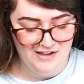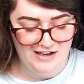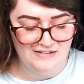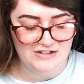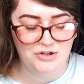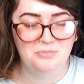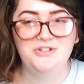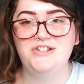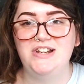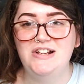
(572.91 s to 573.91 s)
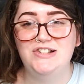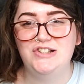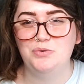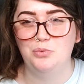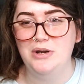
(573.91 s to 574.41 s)
This almost tastes
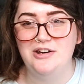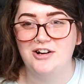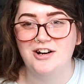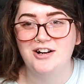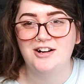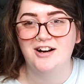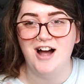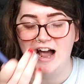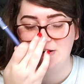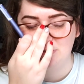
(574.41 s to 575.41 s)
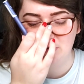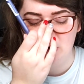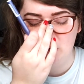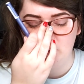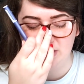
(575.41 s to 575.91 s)
sweeter. I don't
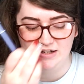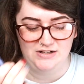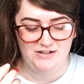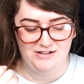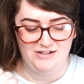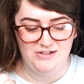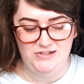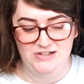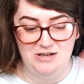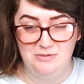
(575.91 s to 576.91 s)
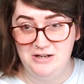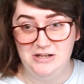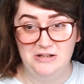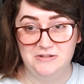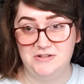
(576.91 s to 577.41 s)
know what
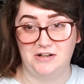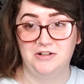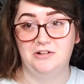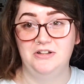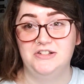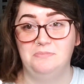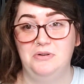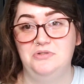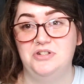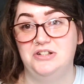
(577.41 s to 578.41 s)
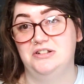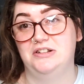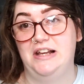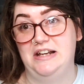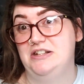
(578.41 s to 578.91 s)
CBD is technically supposed to
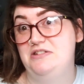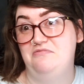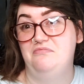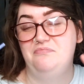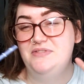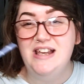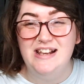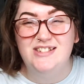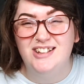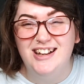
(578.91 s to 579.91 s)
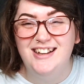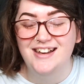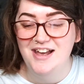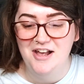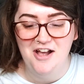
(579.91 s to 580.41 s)
like taste like.
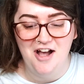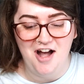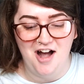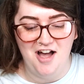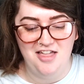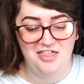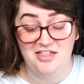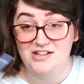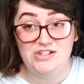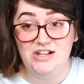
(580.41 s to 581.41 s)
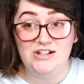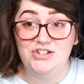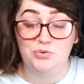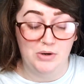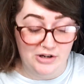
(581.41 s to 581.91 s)
This
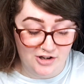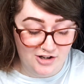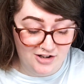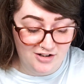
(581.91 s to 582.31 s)
tastes sweeter.